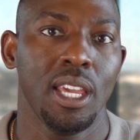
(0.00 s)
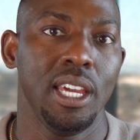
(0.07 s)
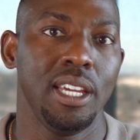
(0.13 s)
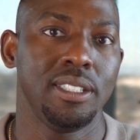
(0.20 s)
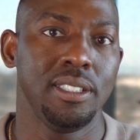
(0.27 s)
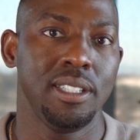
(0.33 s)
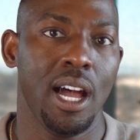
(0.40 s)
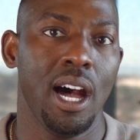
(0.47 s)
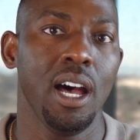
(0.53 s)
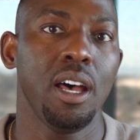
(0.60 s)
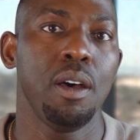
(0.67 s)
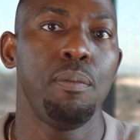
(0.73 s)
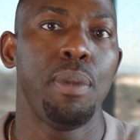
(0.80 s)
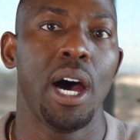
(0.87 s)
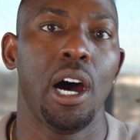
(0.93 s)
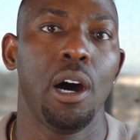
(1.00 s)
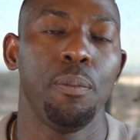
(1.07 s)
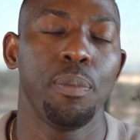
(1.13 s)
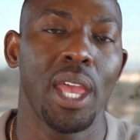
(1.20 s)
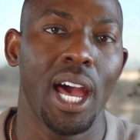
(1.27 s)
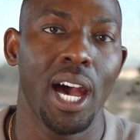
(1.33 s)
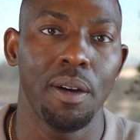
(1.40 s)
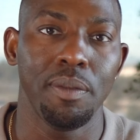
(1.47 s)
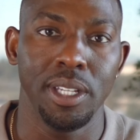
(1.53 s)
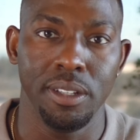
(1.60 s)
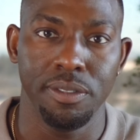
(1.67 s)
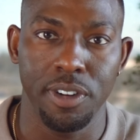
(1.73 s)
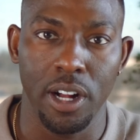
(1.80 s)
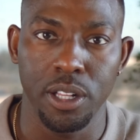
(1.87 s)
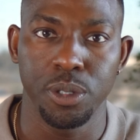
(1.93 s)
It's not about how many
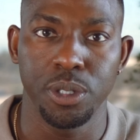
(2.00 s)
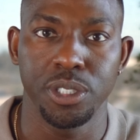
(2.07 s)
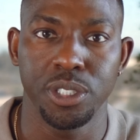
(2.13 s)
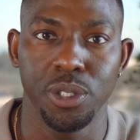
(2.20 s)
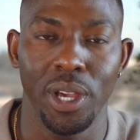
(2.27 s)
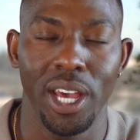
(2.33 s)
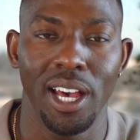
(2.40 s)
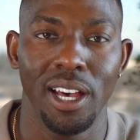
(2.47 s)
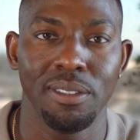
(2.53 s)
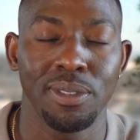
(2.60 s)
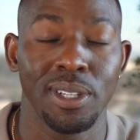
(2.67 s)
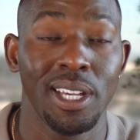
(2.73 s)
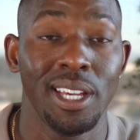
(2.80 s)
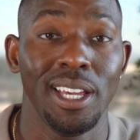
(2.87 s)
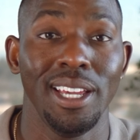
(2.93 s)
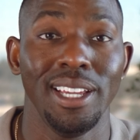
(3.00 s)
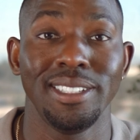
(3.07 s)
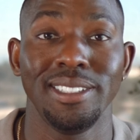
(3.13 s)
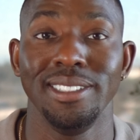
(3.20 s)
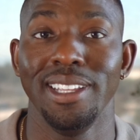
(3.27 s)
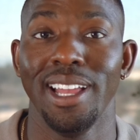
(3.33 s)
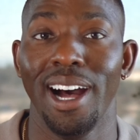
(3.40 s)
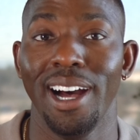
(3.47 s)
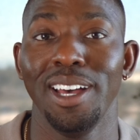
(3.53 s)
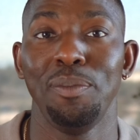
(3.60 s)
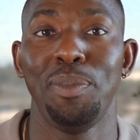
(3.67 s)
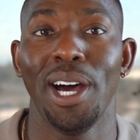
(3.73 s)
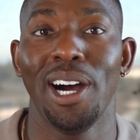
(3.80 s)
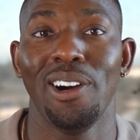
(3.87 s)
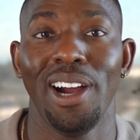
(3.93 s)
followers you have. It's not
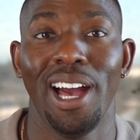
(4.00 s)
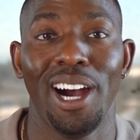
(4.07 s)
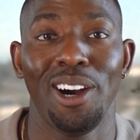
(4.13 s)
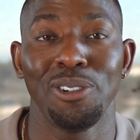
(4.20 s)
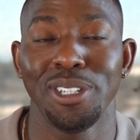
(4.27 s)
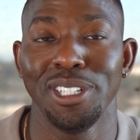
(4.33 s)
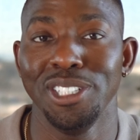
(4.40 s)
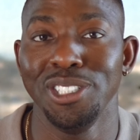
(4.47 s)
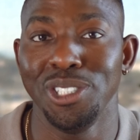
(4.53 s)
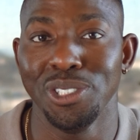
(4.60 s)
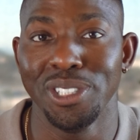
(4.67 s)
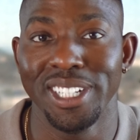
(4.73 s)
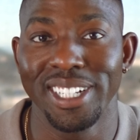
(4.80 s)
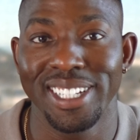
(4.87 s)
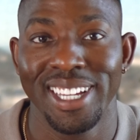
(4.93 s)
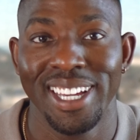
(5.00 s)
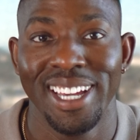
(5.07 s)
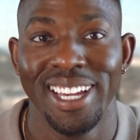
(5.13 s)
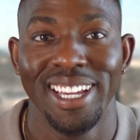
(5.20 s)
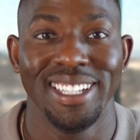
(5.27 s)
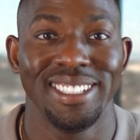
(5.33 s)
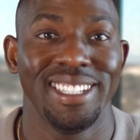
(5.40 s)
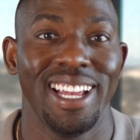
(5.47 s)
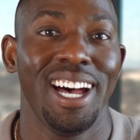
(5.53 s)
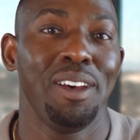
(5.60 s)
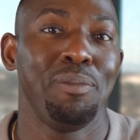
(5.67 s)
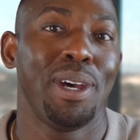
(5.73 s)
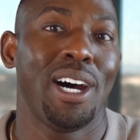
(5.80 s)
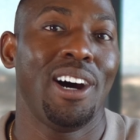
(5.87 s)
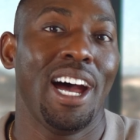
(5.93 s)
about how good you look. It's not
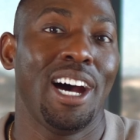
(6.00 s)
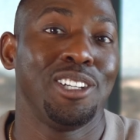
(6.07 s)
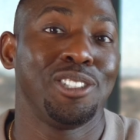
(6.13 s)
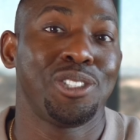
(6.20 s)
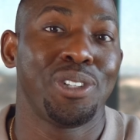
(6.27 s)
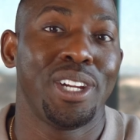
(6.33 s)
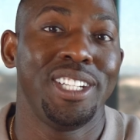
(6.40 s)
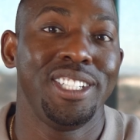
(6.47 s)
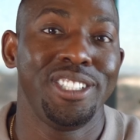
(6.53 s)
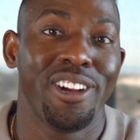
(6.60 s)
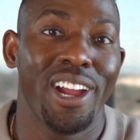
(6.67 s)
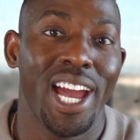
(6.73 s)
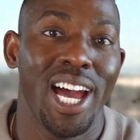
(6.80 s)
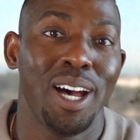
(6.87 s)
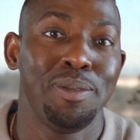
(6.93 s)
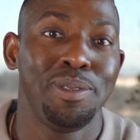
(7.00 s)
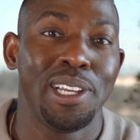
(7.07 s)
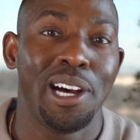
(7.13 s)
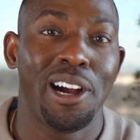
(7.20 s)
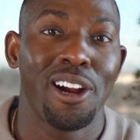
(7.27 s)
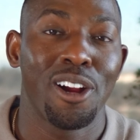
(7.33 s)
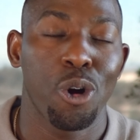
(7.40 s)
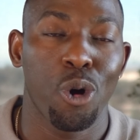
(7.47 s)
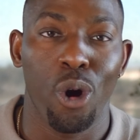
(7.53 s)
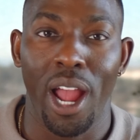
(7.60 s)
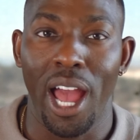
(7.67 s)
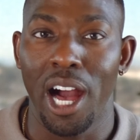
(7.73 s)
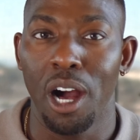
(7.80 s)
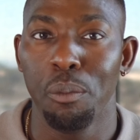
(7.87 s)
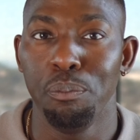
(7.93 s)
about how shredded your abs are or
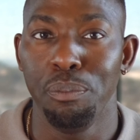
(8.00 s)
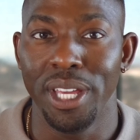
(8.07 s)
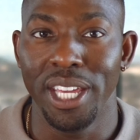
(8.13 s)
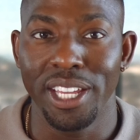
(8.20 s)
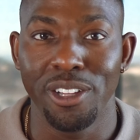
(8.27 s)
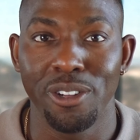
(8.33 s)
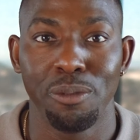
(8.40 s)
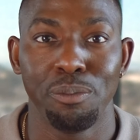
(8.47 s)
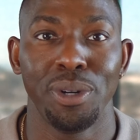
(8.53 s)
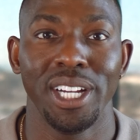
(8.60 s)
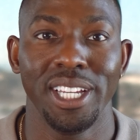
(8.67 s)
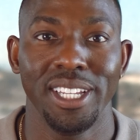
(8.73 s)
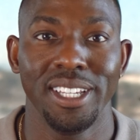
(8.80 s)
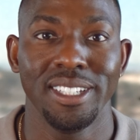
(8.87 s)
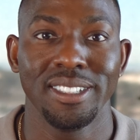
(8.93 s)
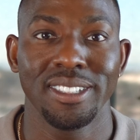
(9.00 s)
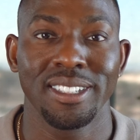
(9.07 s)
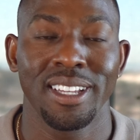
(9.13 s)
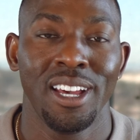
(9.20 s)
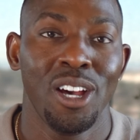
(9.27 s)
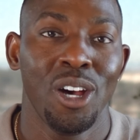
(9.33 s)
how big your butt is.